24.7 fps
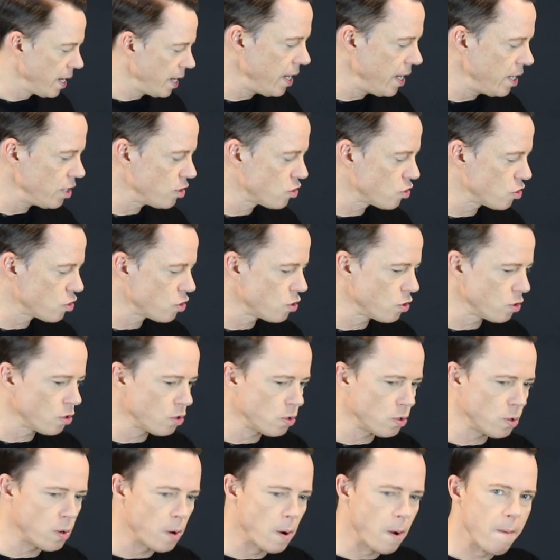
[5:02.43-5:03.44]
is
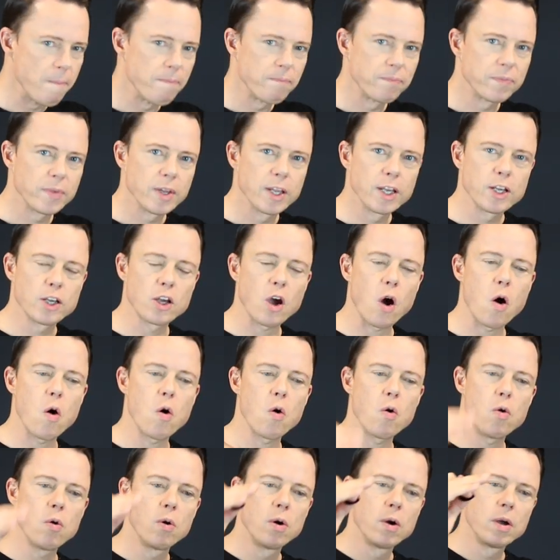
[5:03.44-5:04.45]
to
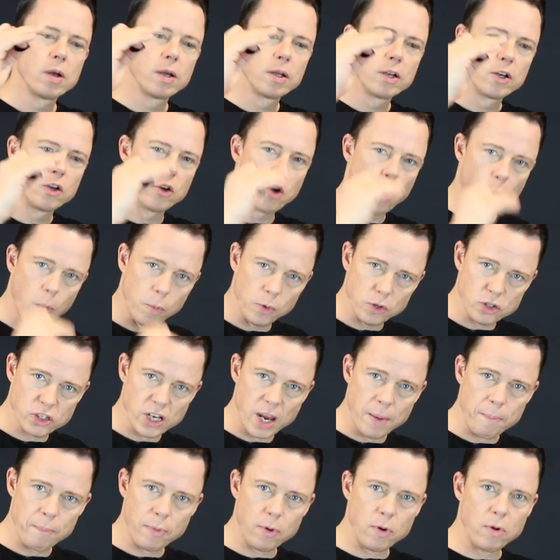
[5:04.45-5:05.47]
go normal
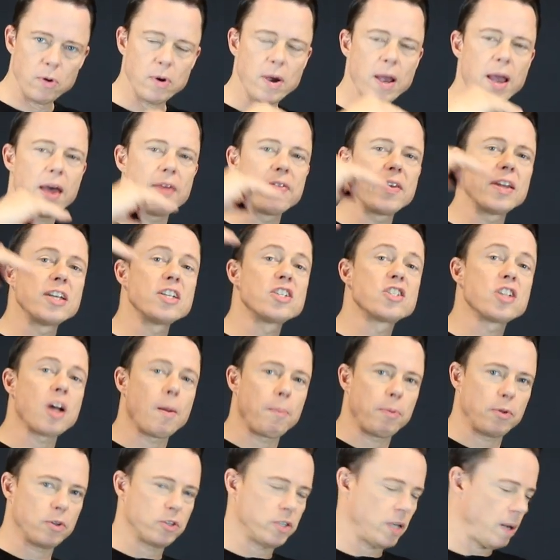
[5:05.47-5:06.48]
tempo and then
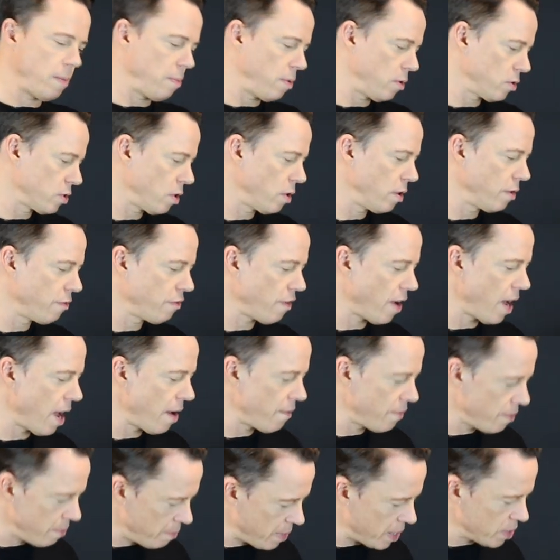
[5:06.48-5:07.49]
double tempo. So if I
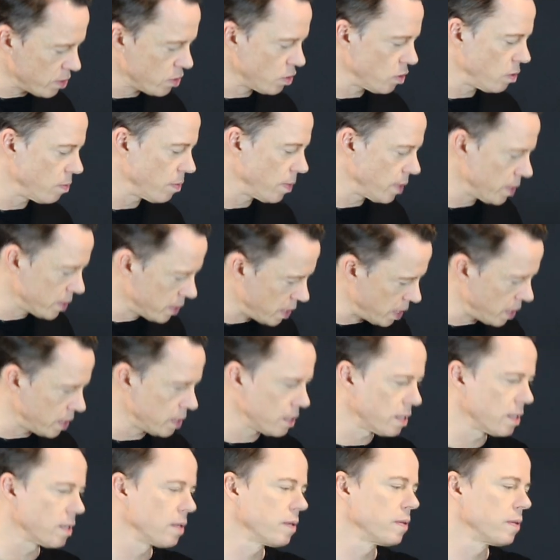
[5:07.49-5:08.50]
have a metronome that says...